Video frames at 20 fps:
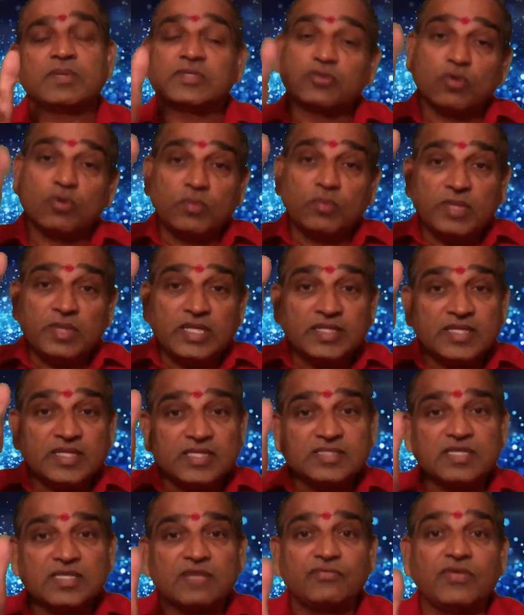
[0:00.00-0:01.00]
But so many
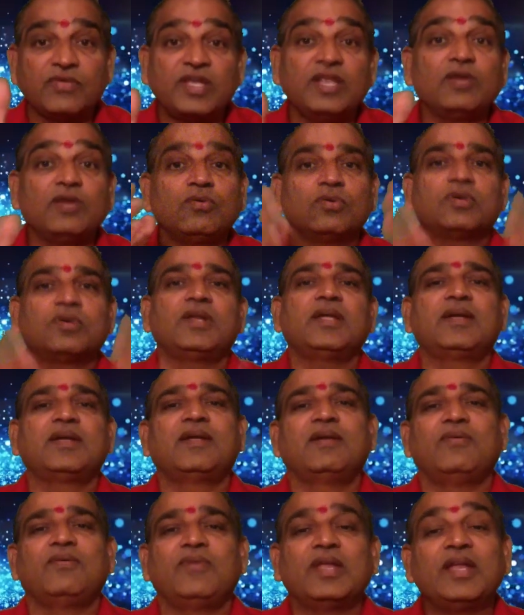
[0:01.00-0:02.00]
things are very goodly,
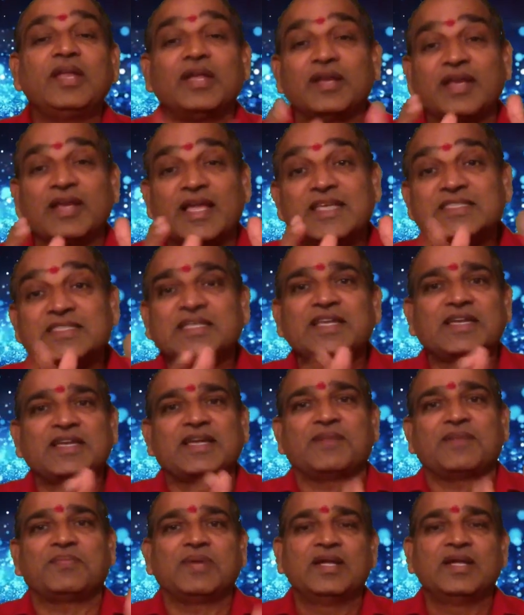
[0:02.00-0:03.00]
very nicely
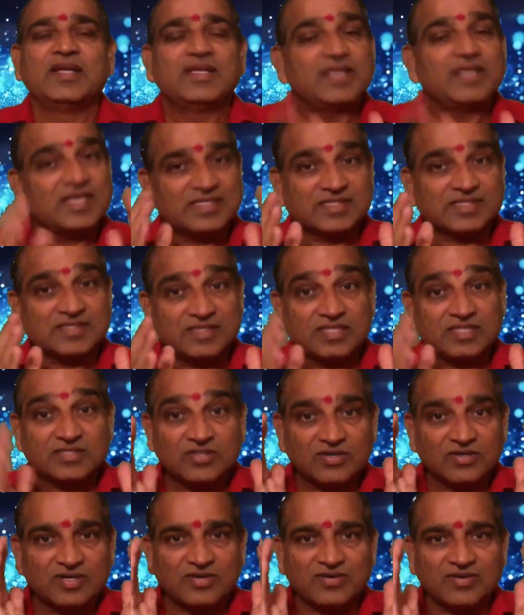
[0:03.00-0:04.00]
kept. Yes, these
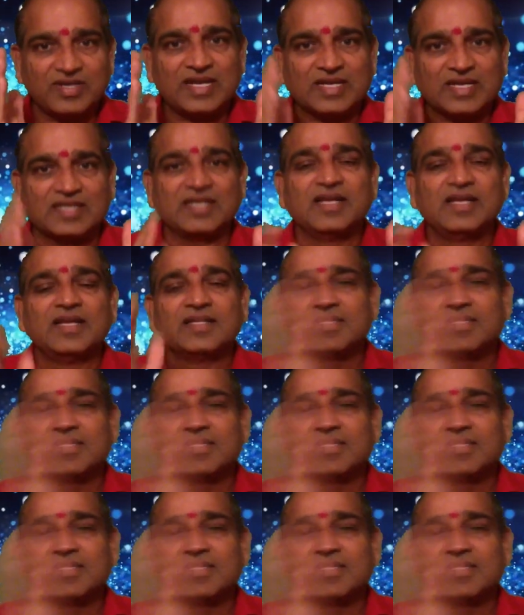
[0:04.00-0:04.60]
are correct.